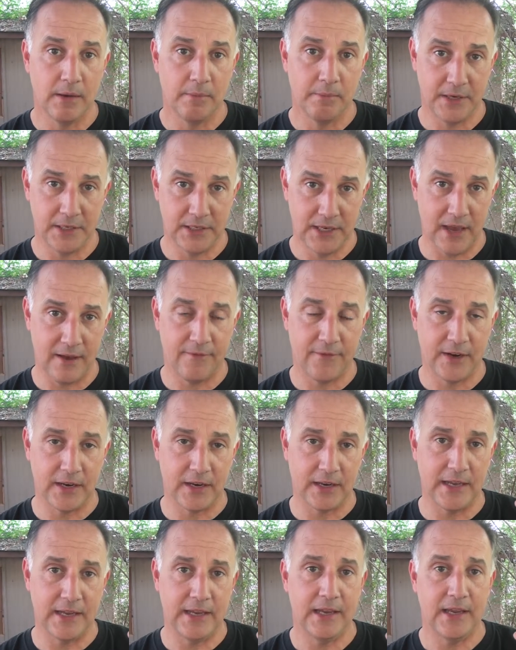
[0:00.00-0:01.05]
But
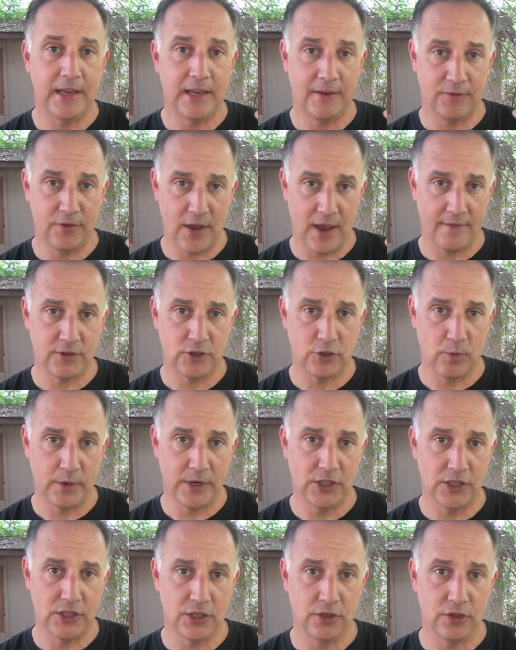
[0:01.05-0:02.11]
definitely, if you have a
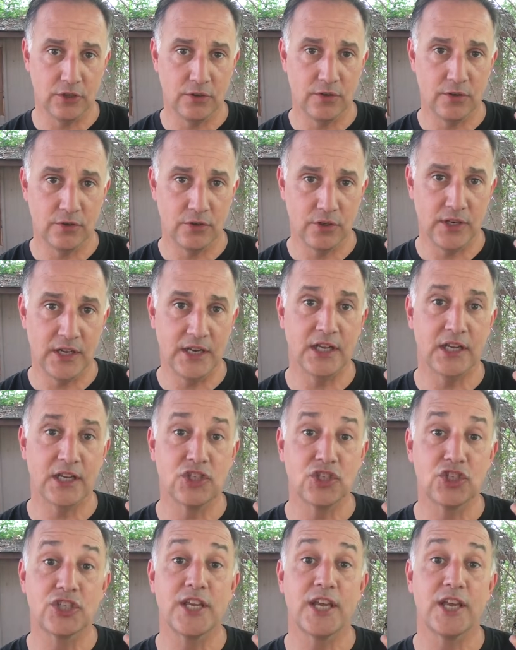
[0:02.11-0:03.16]
22, you need to
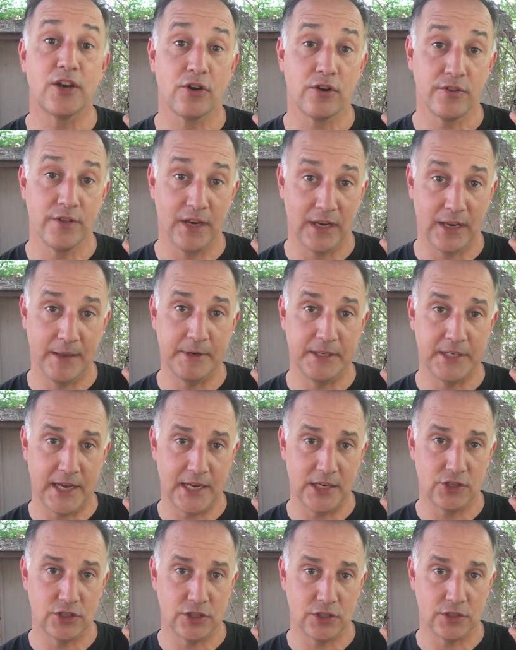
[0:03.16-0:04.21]
consider the
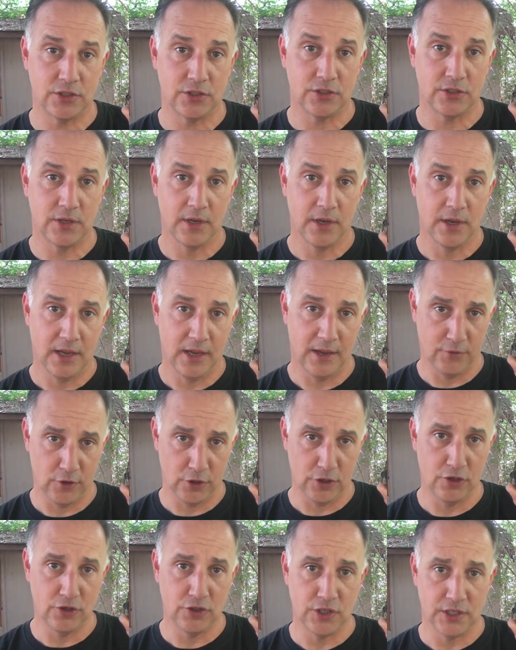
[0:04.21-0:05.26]
limitations if
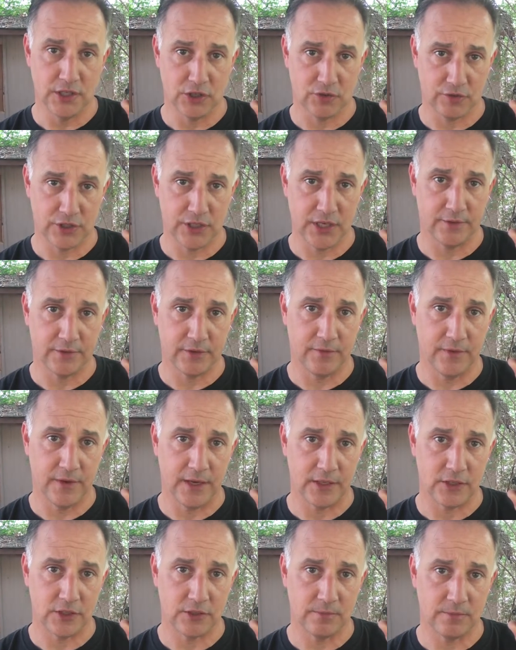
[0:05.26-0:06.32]
you're using this for
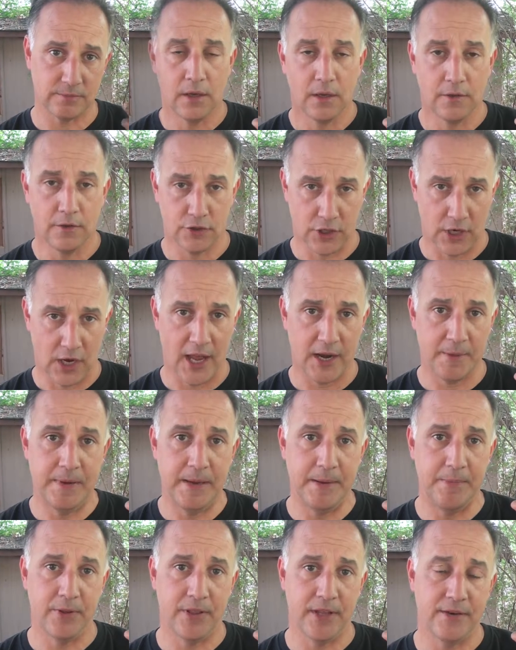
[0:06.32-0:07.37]
self-defense. There's a lot of
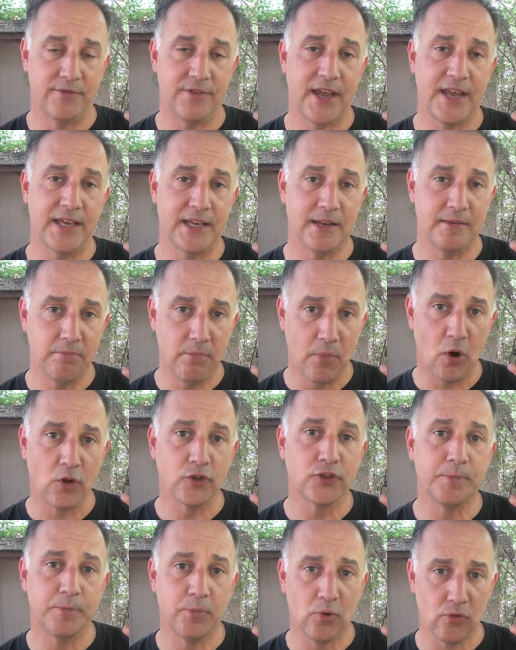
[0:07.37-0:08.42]
people that have taken
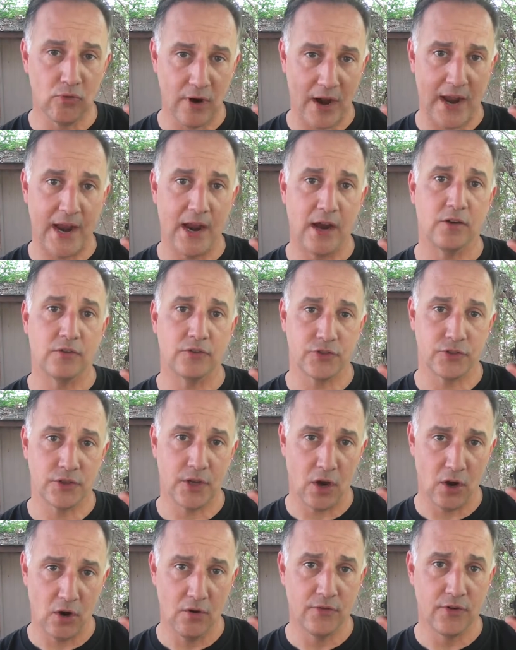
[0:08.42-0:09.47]
multiple rounds
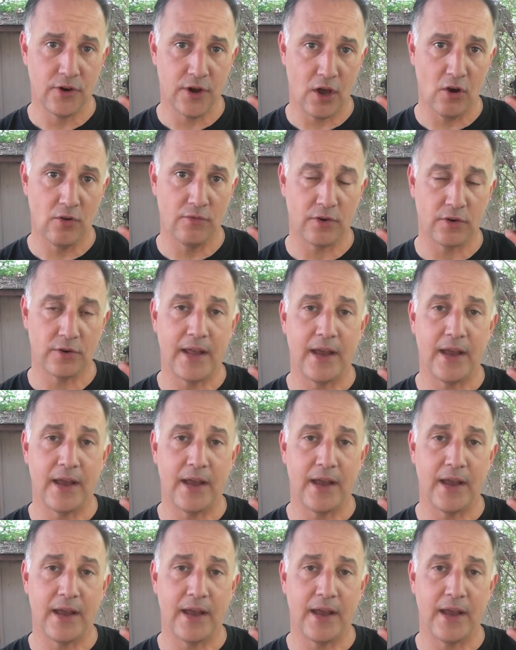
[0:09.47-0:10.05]
over and over.